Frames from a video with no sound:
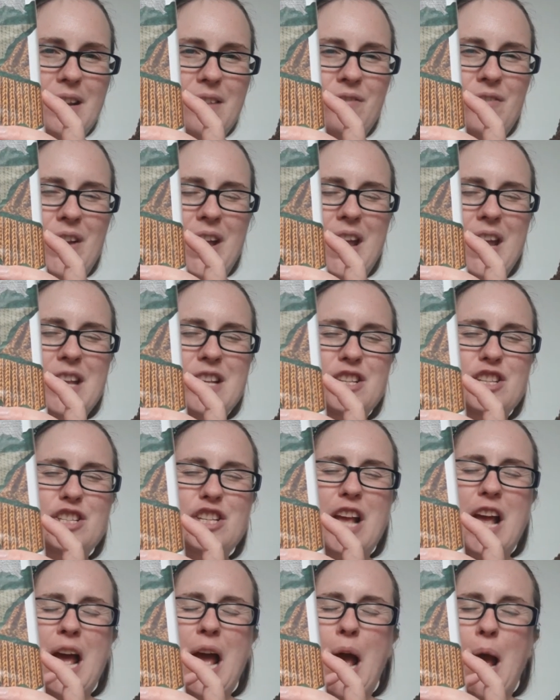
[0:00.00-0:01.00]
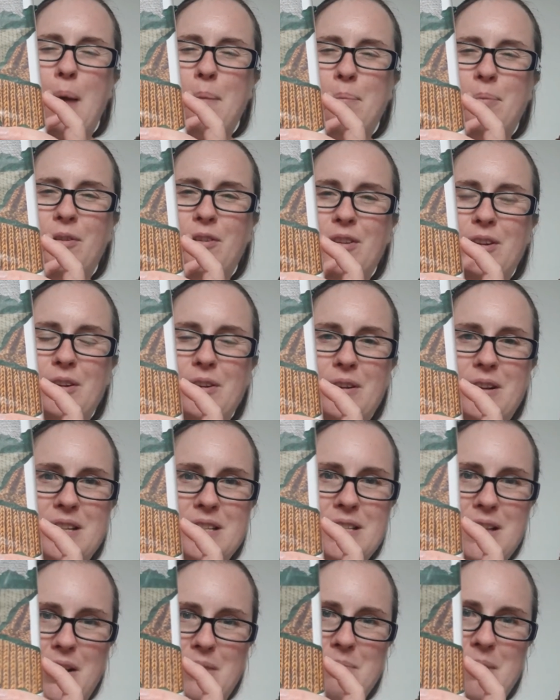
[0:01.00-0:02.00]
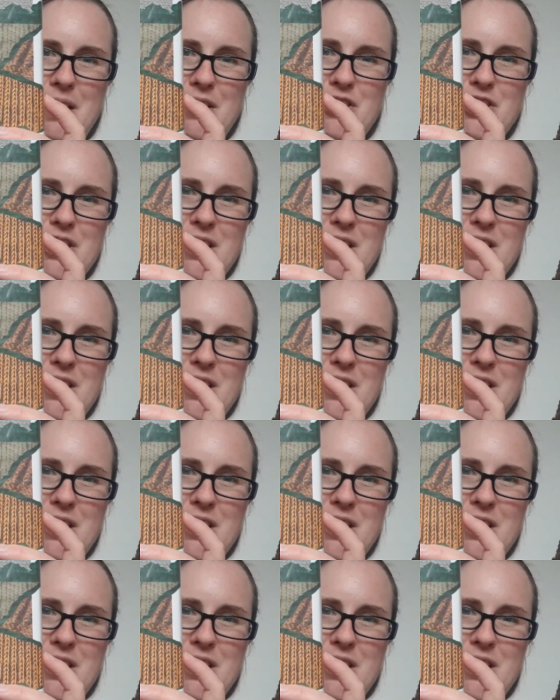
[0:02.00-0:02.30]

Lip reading: There is absolutely so much